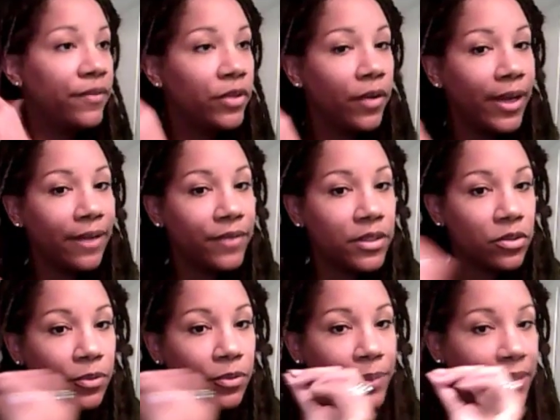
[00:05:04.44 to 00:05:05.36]
though I have this
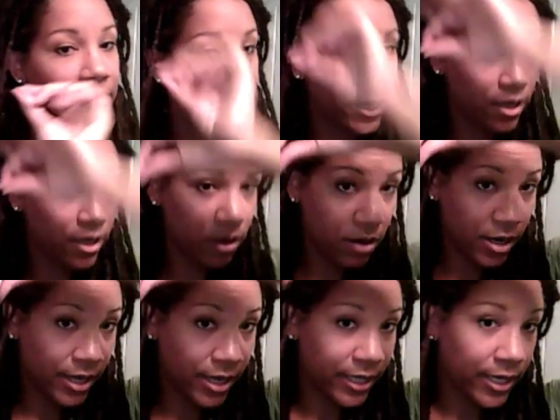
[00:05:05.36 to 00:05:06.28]
little piece of hair
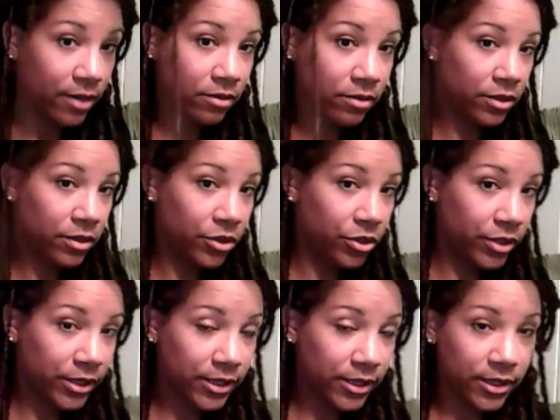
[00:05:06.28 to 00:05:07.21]
hanging out, as you
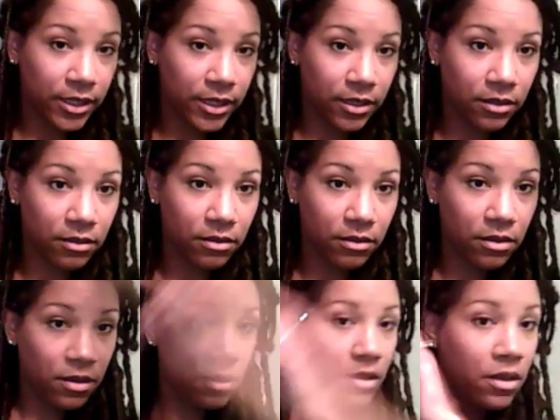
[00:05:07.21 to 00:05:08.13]
can see,
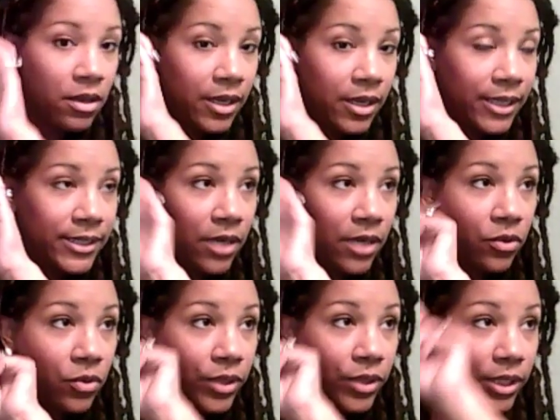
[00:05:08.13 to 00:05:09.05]
it's not
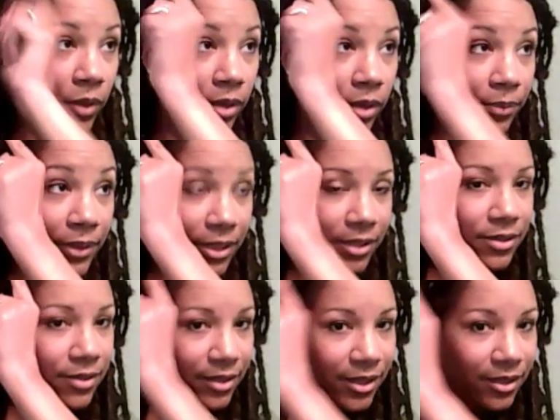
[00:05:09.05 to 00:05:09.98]
going anywhere because,
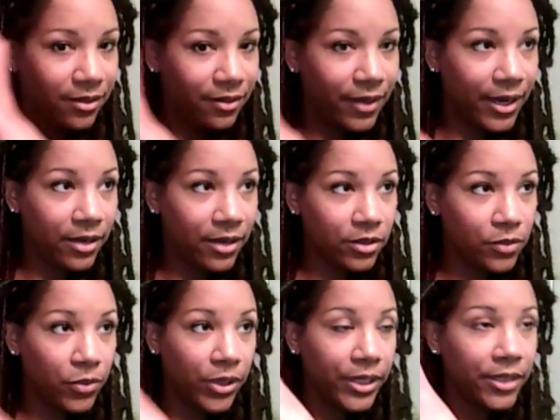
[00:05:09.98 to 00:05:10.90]
again, the hair is
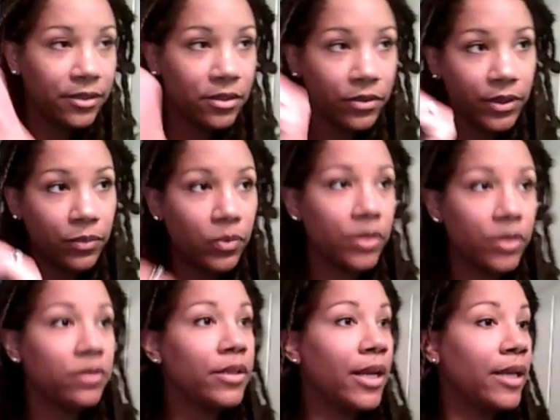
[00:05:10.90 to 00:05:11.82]
braided, so it will
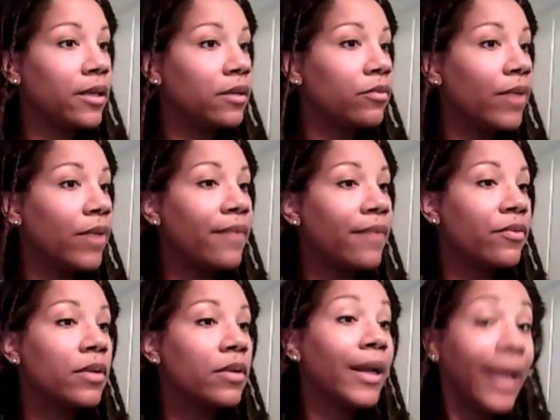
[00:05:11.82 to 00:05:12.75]
not unravel.
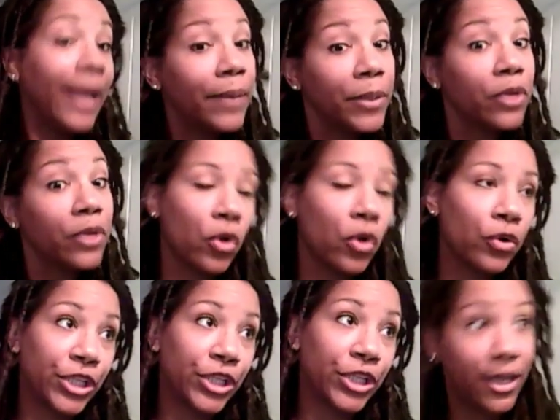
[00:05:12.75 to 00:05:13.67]
And I'm going to
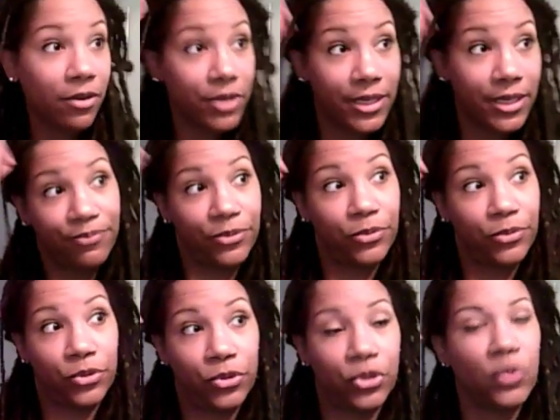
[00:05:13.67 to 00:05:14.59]
crochet hook it,
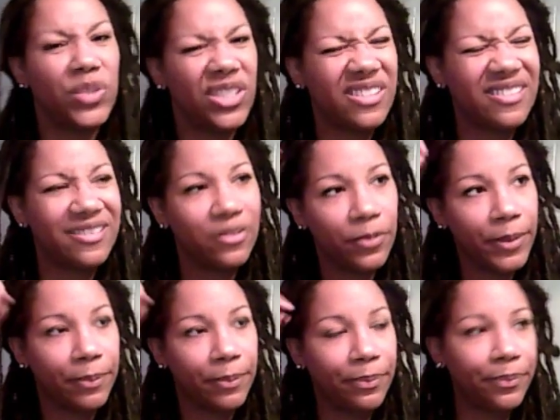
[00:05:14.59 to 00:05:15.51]
which is a little
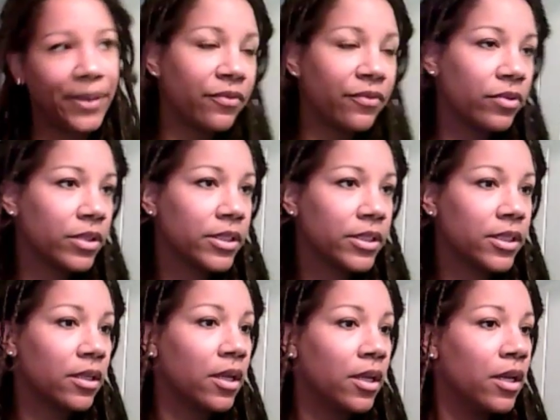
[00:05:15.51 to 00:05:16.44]
bit painful because it
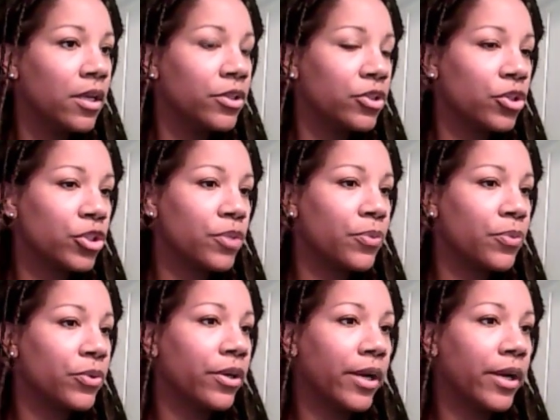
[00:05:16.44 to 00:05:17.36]
starts to pull
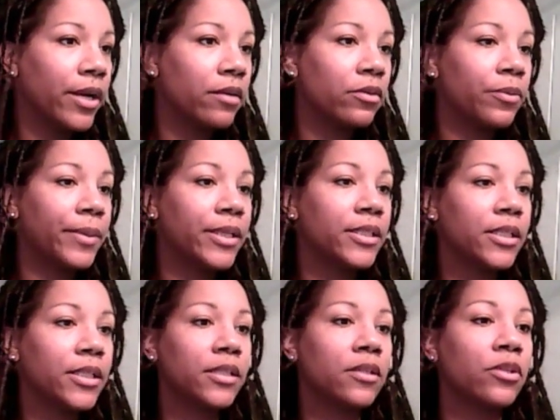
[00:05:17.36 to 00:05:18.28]
your hair a little bit as it
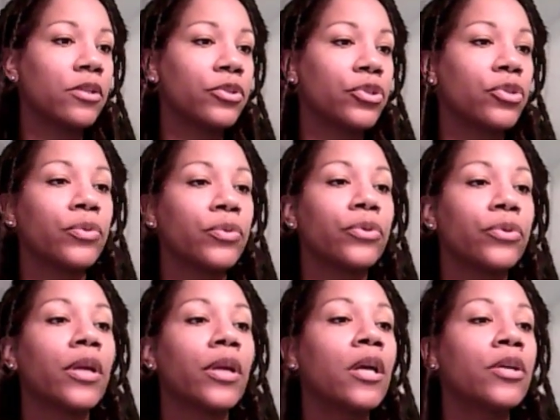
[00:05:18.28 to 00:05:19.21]
gets closer to the root.
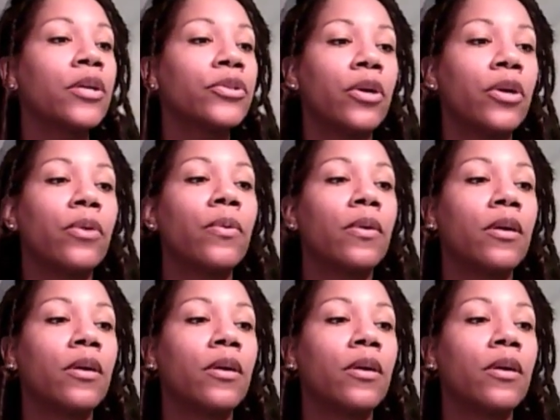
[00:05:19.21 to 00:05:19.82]
So